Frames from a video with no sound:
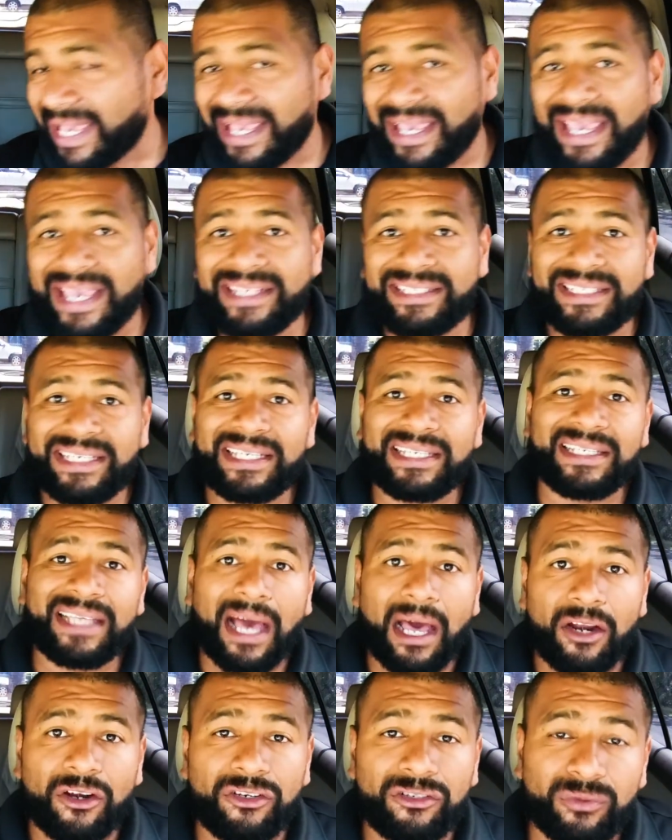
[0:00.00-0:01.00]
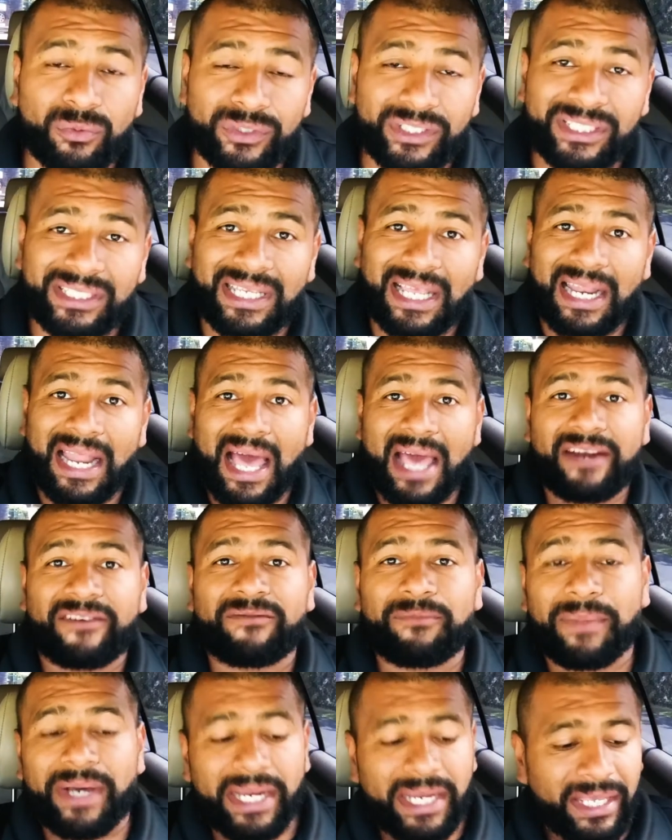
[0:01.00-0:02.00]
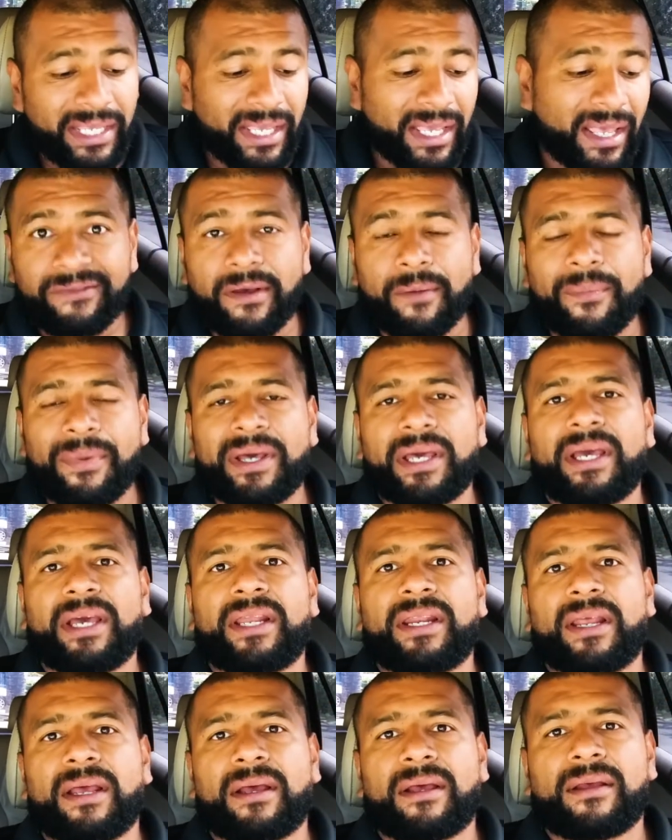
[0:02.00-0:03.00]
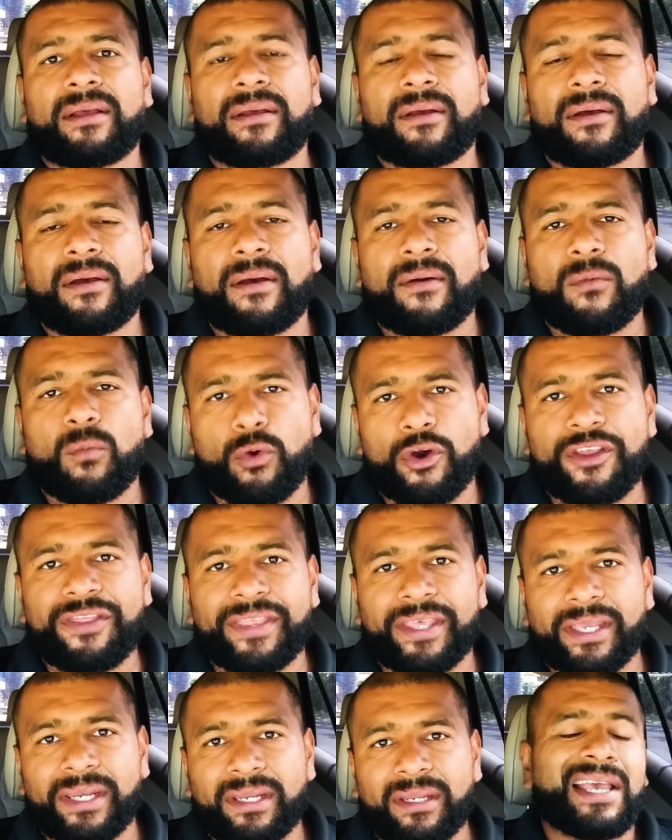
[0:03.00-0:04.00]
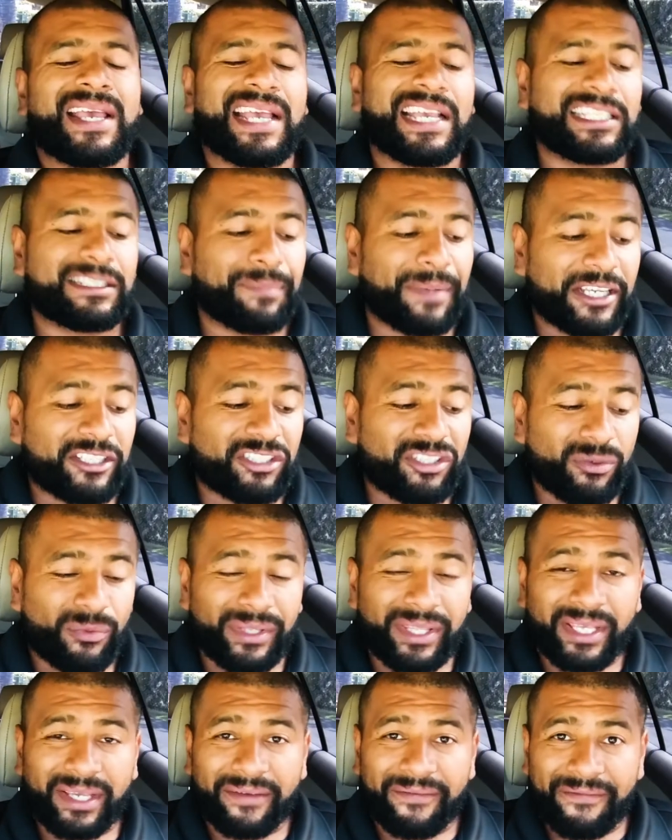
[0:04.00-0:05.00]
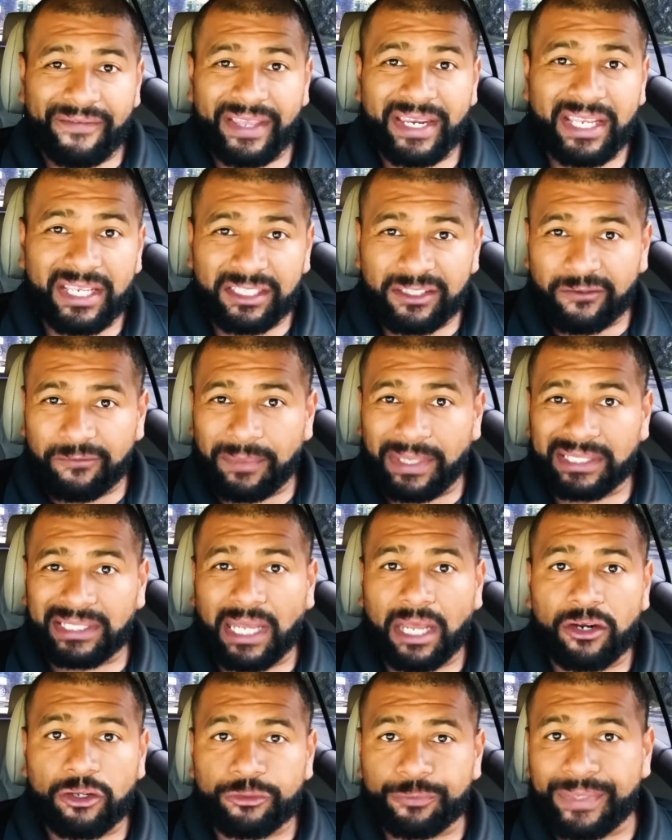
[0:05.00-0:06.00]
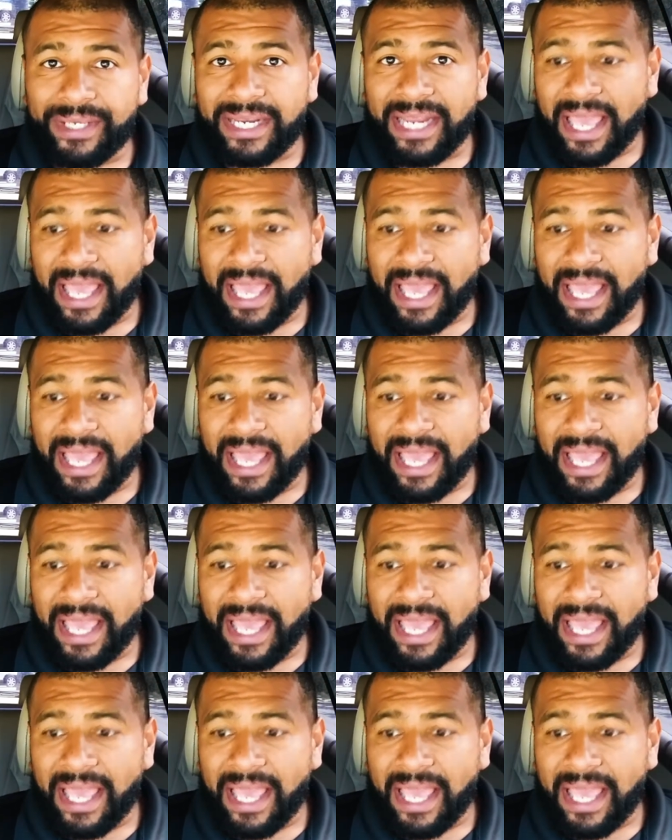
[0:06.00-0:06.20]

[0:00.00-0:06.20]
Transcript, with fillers: $18, which is a lot of money, but worth it especially with the convenience of McDonald's being